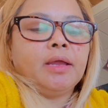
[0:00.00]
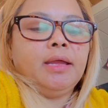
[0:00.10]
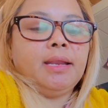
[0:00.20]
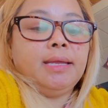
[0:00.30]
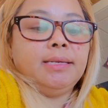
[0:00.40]

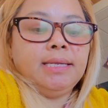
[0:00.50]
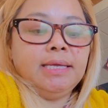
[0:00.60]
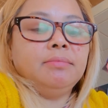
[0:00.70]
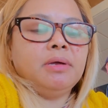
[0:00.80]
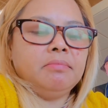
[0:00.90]
and I
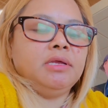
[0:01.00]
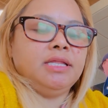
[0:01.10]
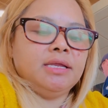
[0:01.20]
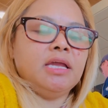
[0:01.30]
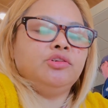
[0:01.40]
need my
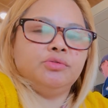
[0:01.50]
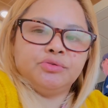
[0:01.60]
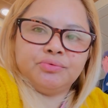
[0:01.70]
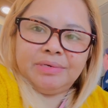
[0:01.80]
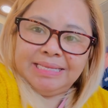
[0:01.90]

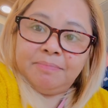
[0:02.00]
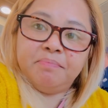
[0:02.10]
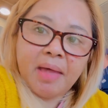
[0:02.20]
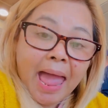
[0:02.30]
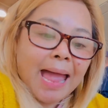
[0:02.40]
medications really
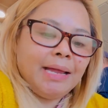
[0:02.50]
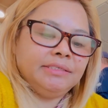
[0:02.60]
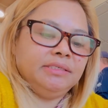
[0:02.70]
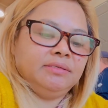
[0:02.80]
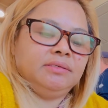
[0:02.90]
bad
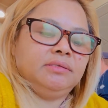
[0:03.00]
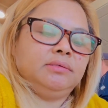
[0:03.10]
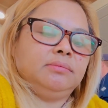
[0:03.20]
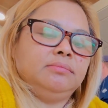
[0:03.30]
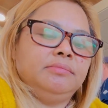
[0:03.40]

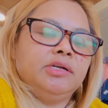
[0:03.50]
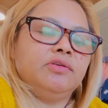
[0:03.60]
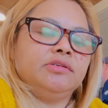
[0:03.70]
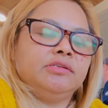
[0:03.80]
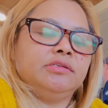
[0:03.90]

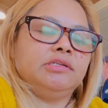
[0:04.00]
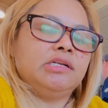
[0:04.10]
because